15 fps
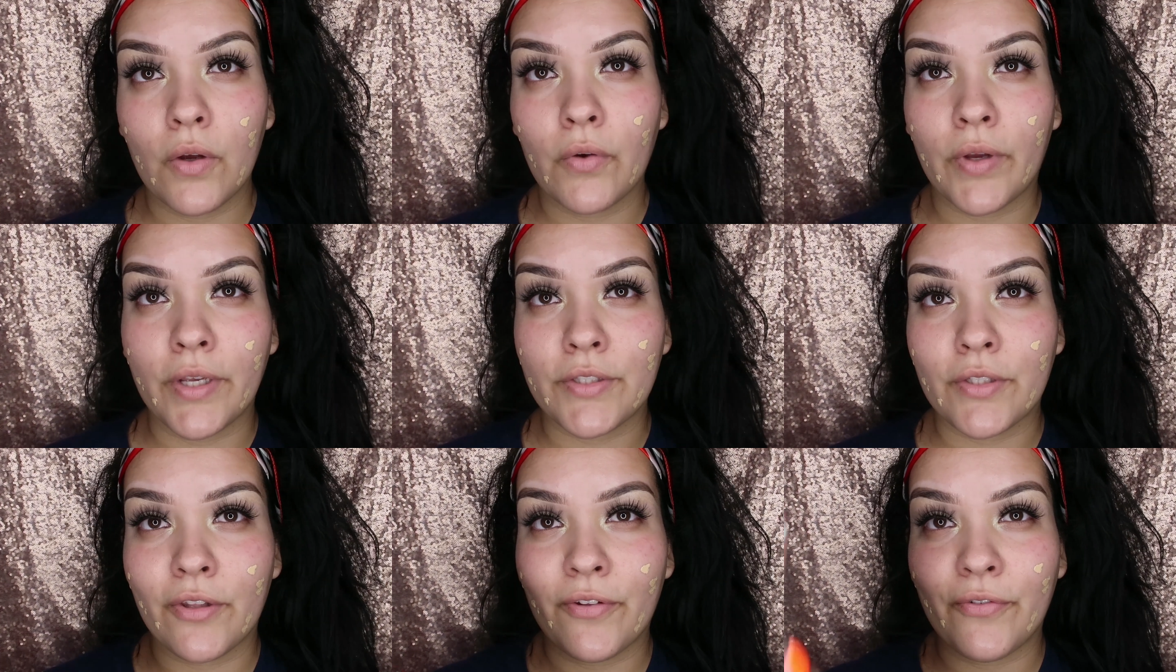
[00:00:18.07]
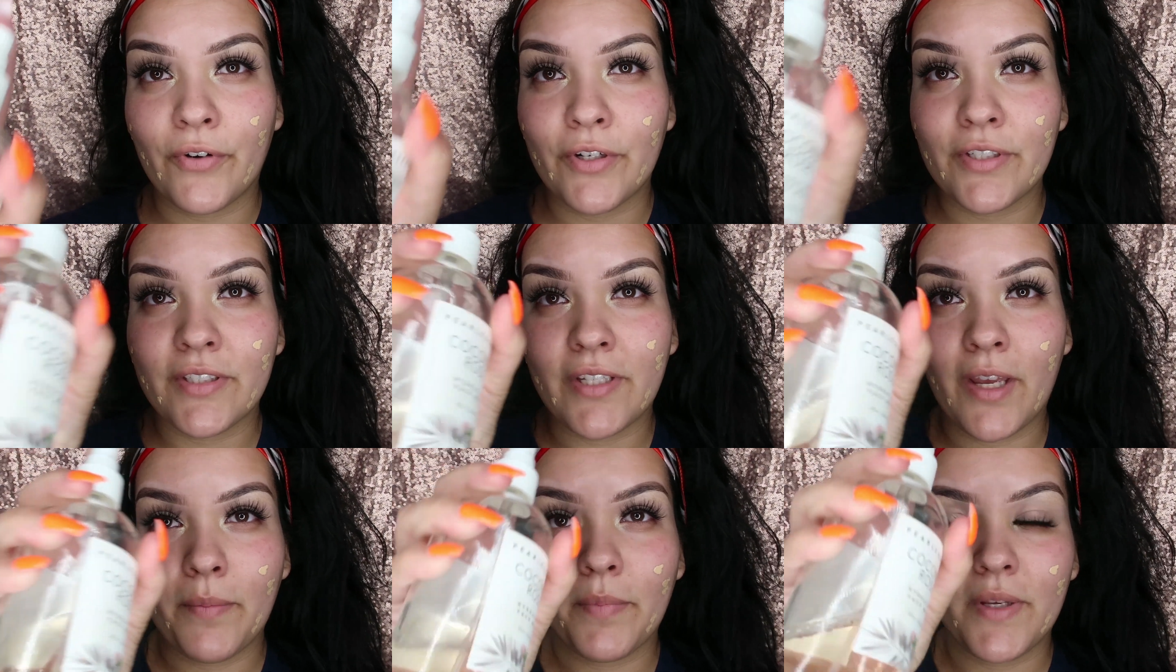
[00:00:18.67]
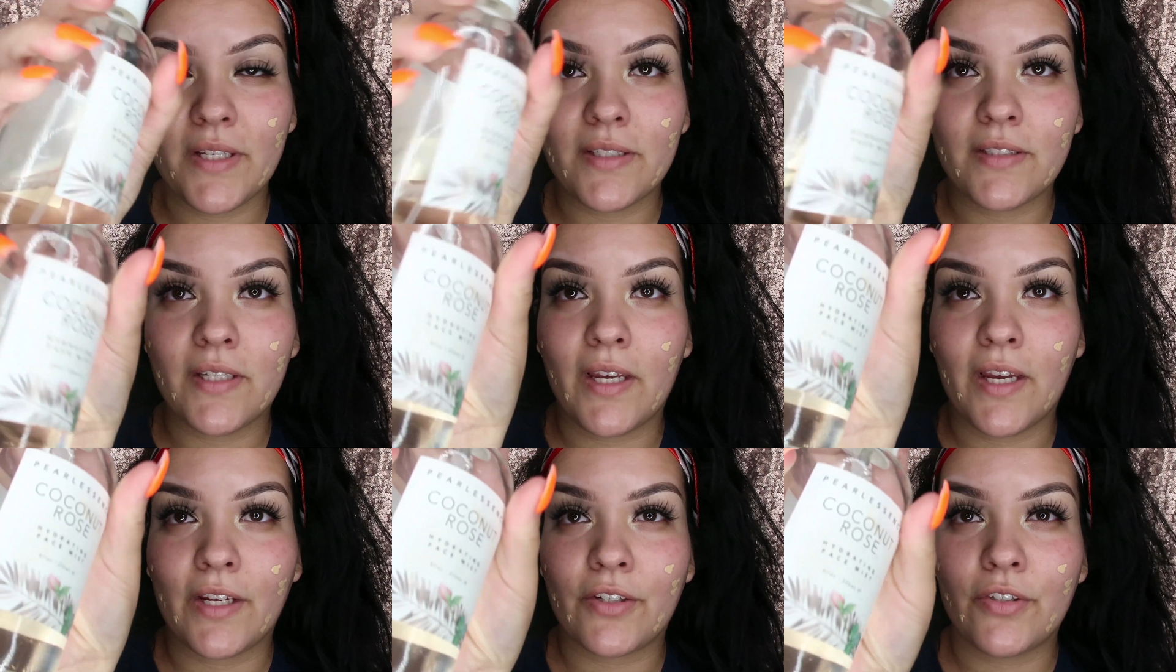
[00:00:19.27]
Okay, so the first step is
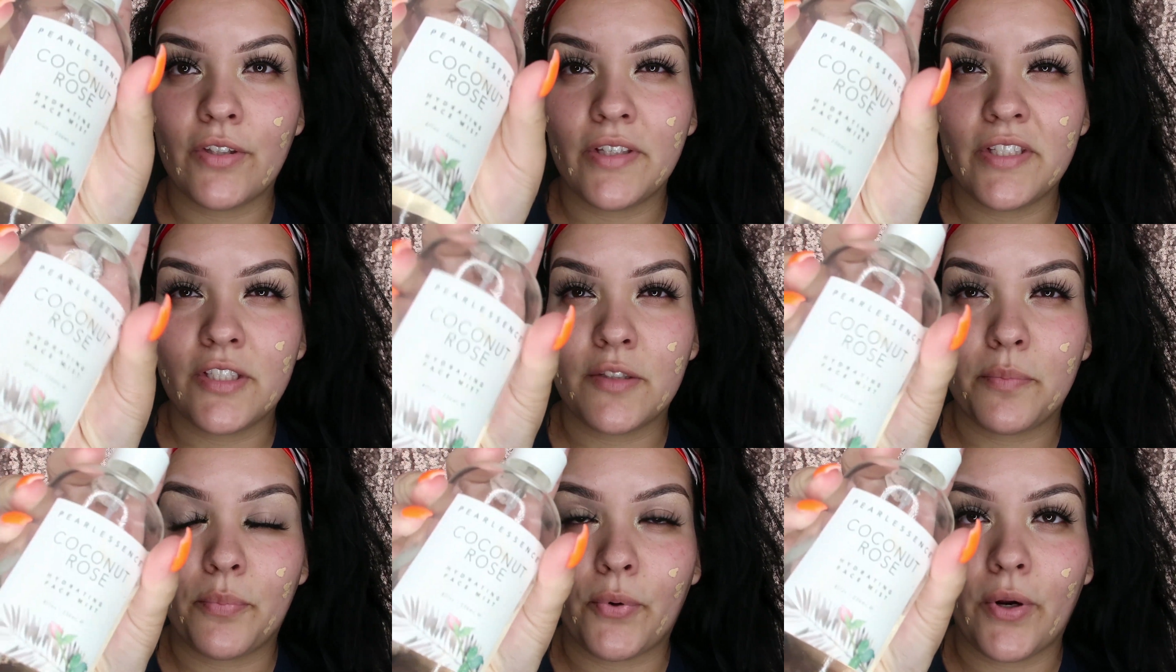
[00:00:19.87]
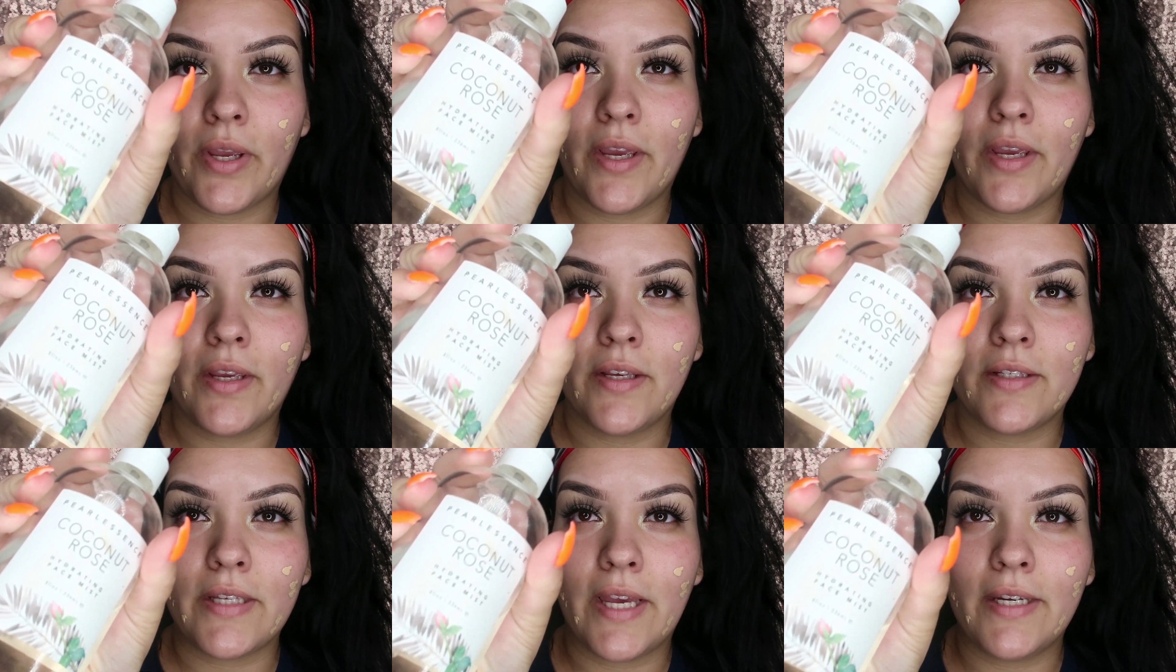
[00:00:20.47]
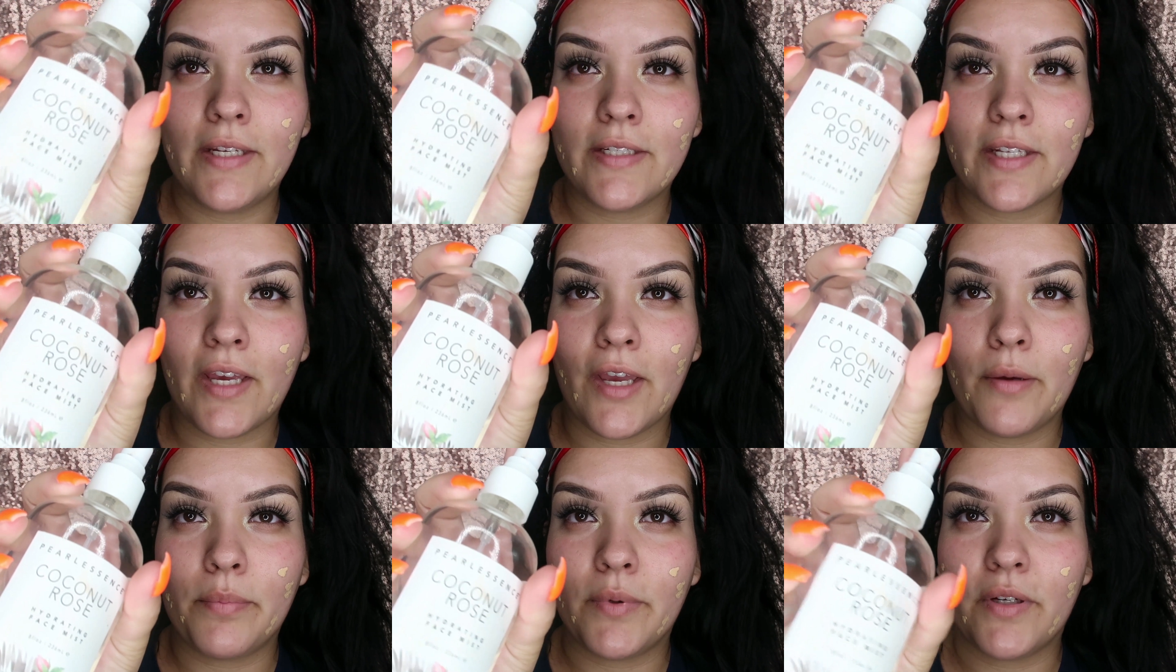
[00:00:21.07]
to actually spray any
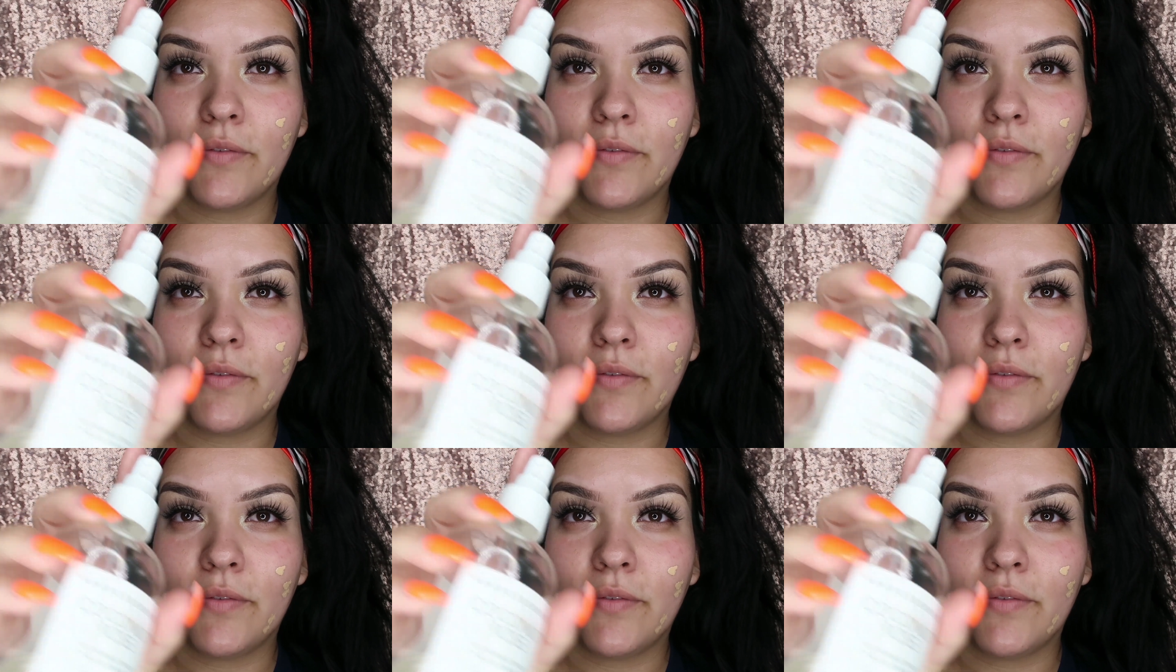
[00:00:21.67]
type